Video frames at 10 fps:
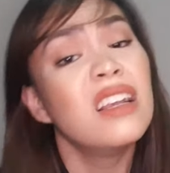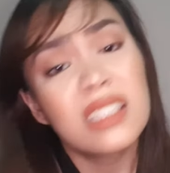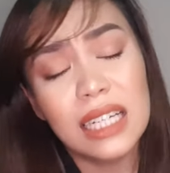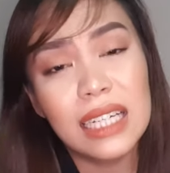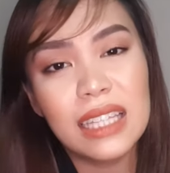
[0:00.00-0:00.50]

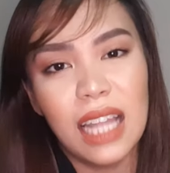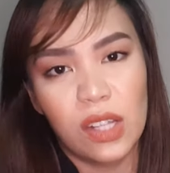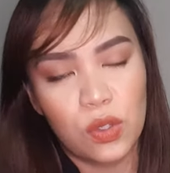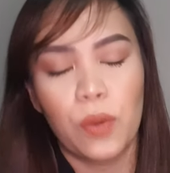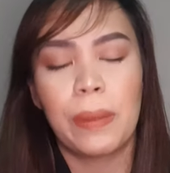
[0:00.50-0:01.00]
saglit
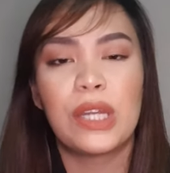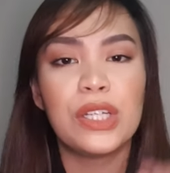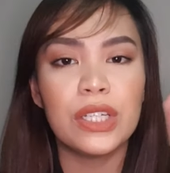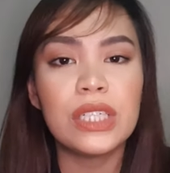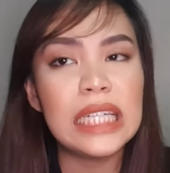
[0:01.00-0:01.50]
lang to. Pero
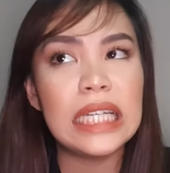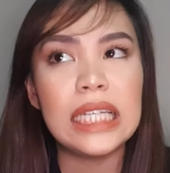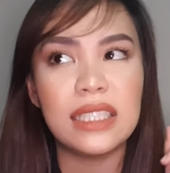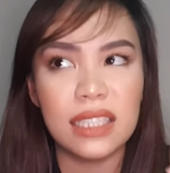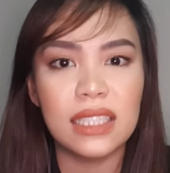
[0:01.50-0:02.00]
you
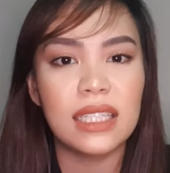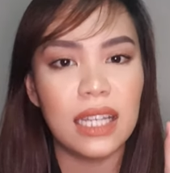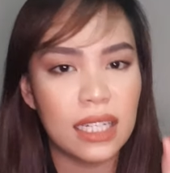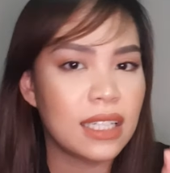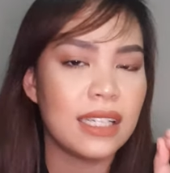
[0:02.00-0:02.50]
really need the
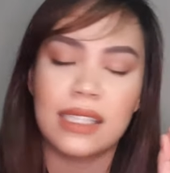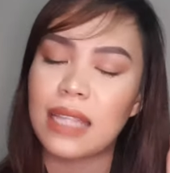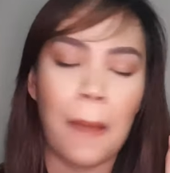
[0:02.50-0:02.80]
littlest